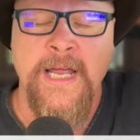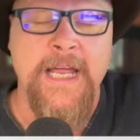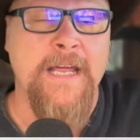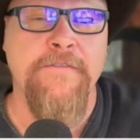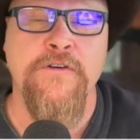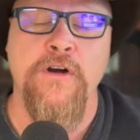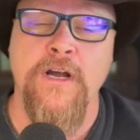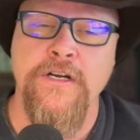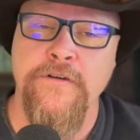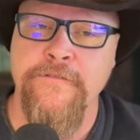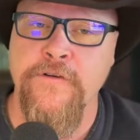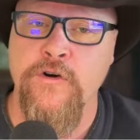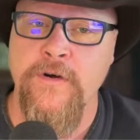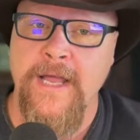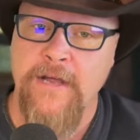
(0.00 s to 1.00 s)
If you're on your
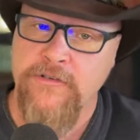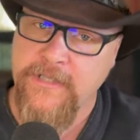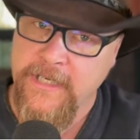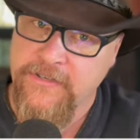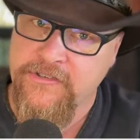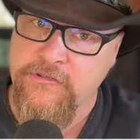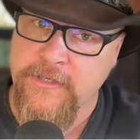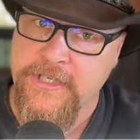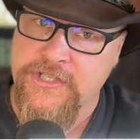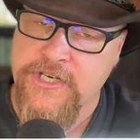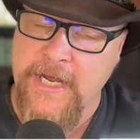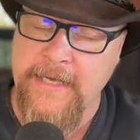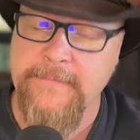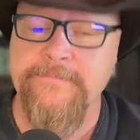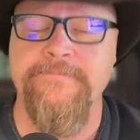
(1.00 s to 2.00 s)
phone now, take a
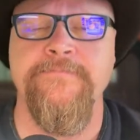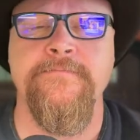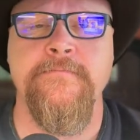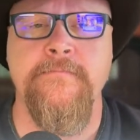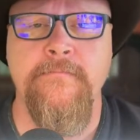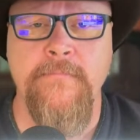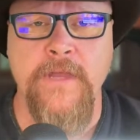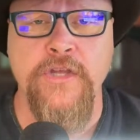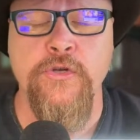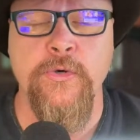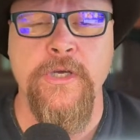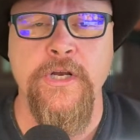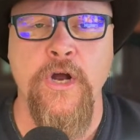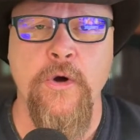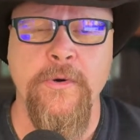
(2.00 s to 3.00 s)
screenshot. You
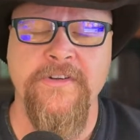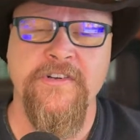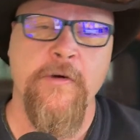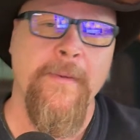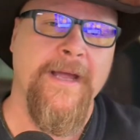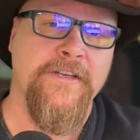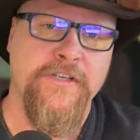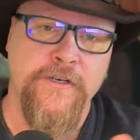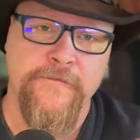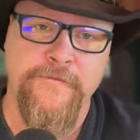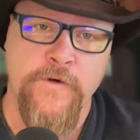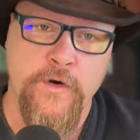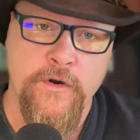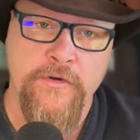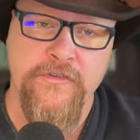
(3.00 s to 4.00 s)
can always go back to your
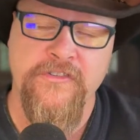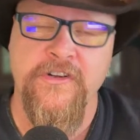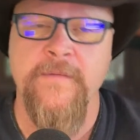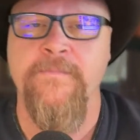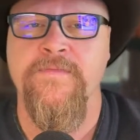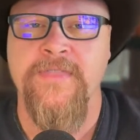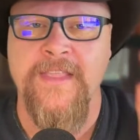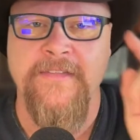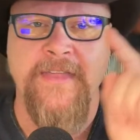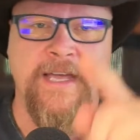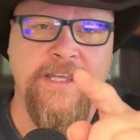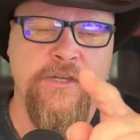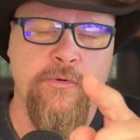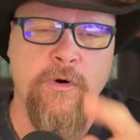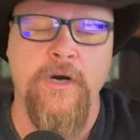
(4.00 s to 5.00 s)
photos. That
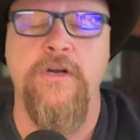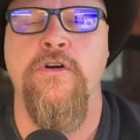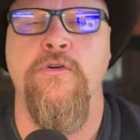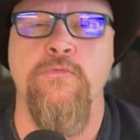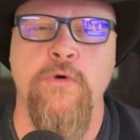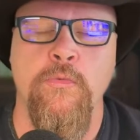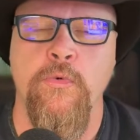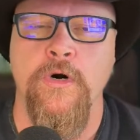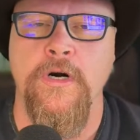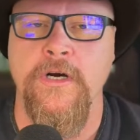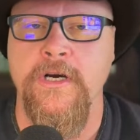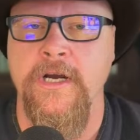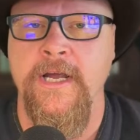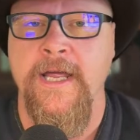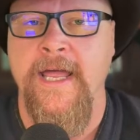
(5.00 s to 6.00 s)
QR code will
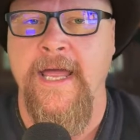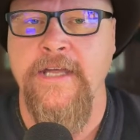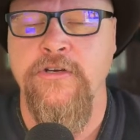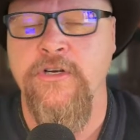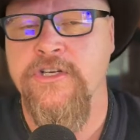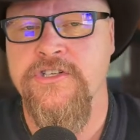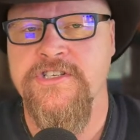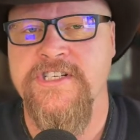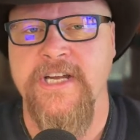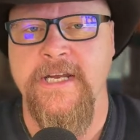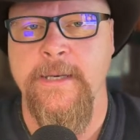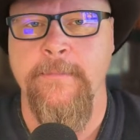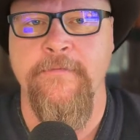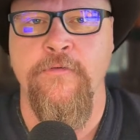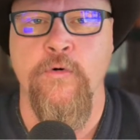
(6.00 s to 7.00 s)
work, and you can just sign
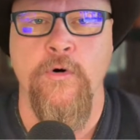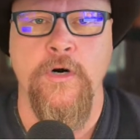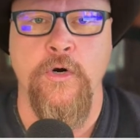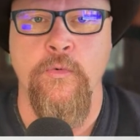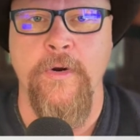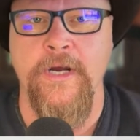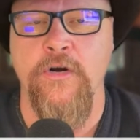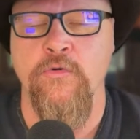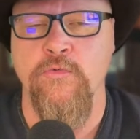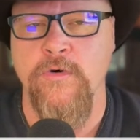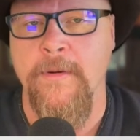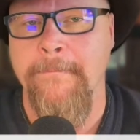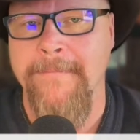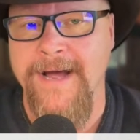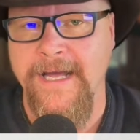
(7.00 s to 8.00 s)
up for a quick
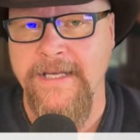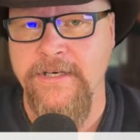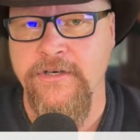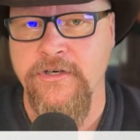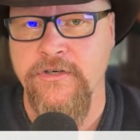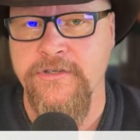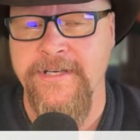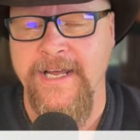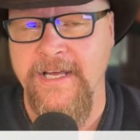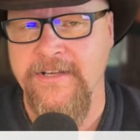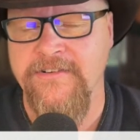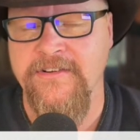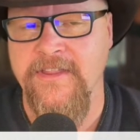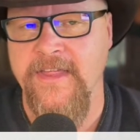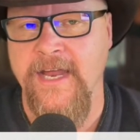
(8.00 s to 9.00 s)
reminder
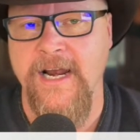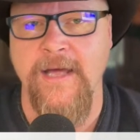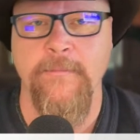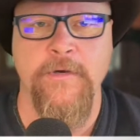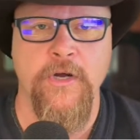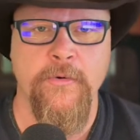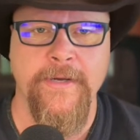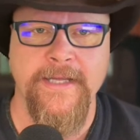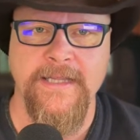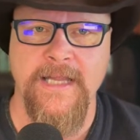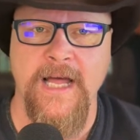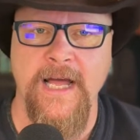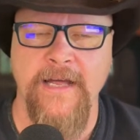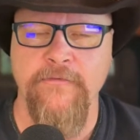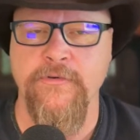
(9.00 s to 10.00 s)
text that I'm going
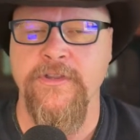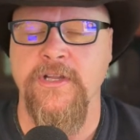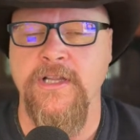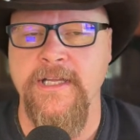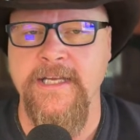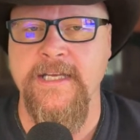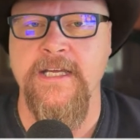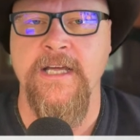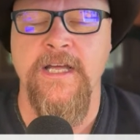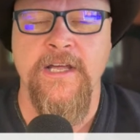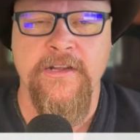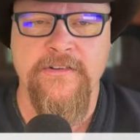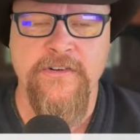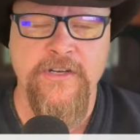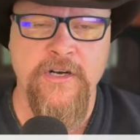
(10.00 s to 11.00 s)
live with the link
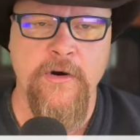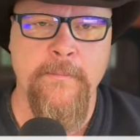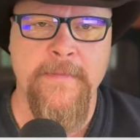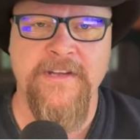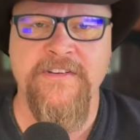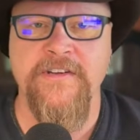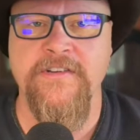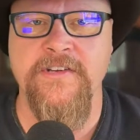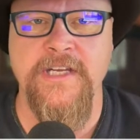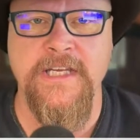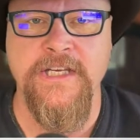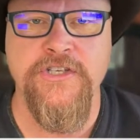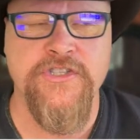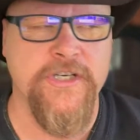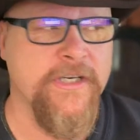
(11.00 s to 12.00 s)
so you don't miss us
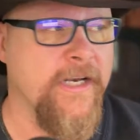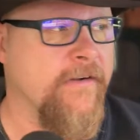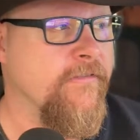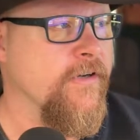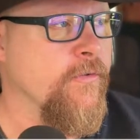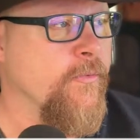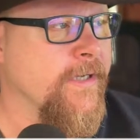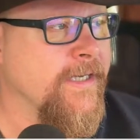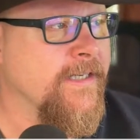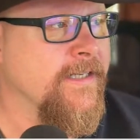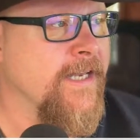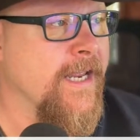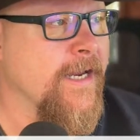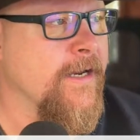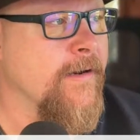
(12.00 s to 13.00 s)
each and every
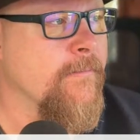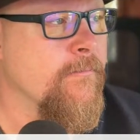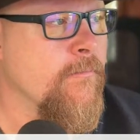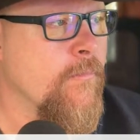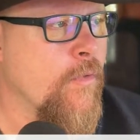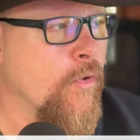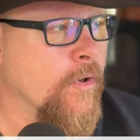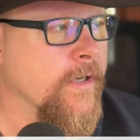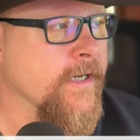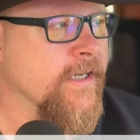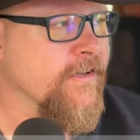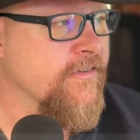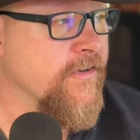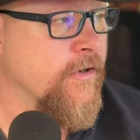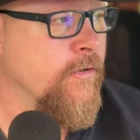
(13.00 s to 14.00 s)
weekday morning.
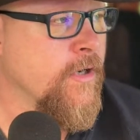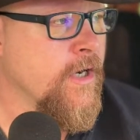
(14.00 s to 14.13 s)
So